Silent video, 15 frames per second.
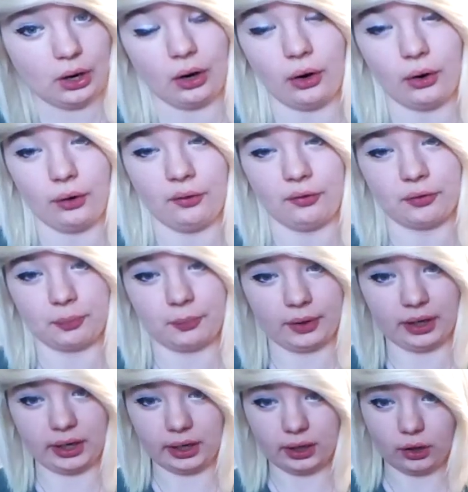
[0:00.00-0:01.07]
of
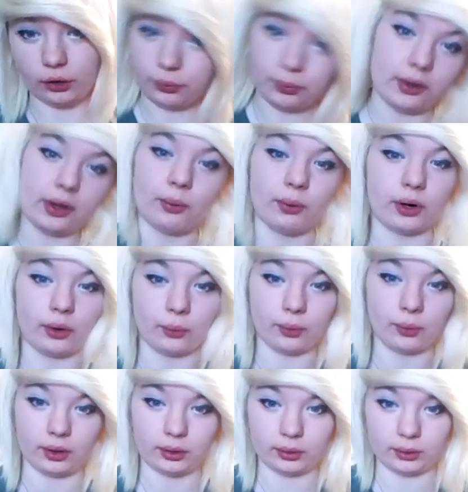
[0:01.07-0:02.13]
my Cosplay
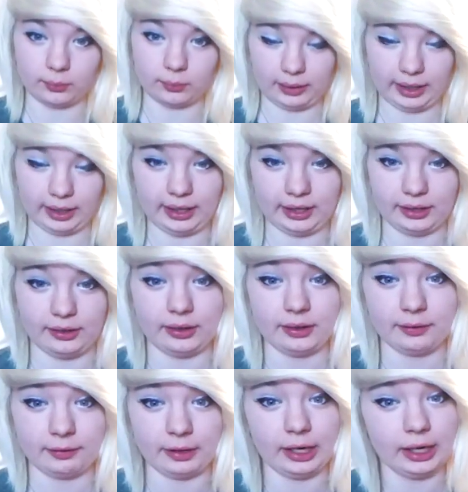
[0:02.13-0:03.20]
101
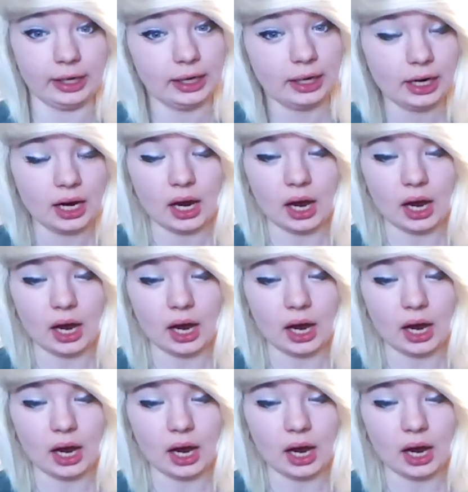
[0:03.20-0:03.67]
playlist thing.